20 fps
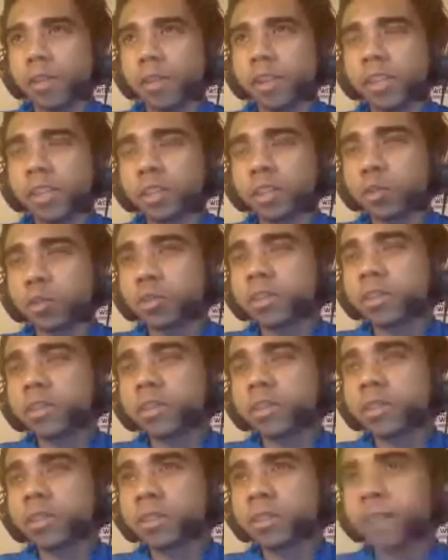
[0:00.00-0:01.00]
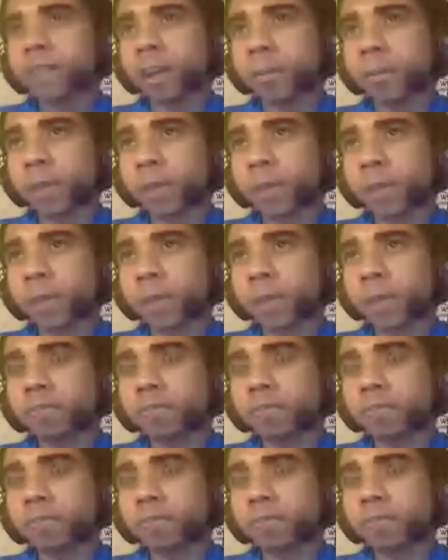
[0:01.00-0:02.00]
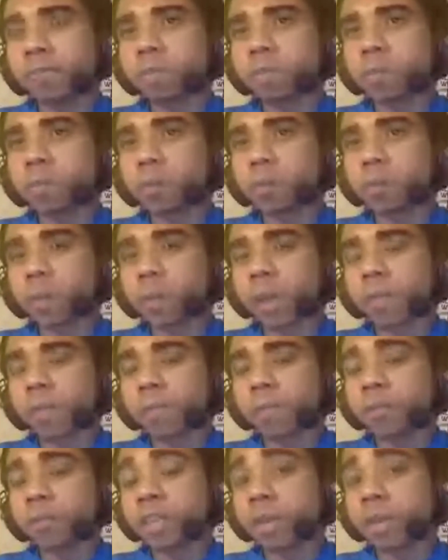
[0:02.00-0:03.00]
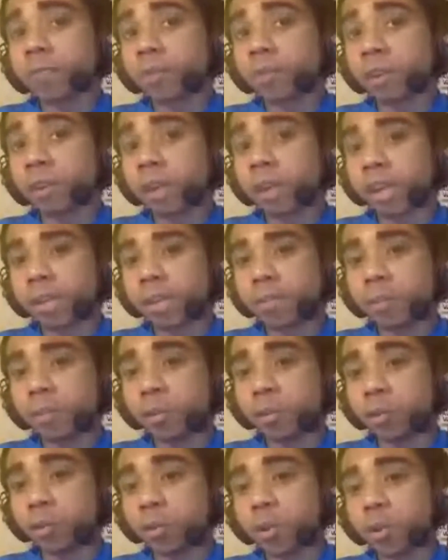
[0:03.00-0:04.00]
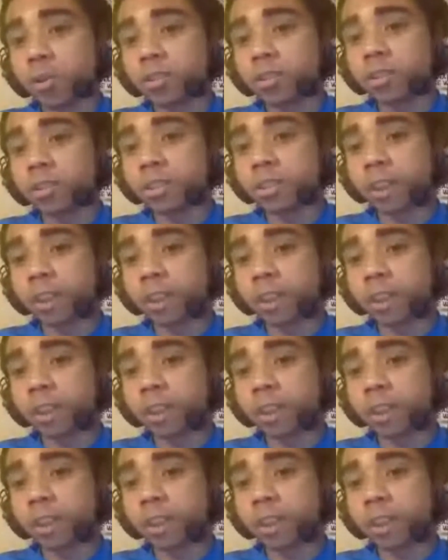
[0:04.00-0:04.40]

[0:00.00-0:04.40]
it's good to celebrate, like, for example, very like important goals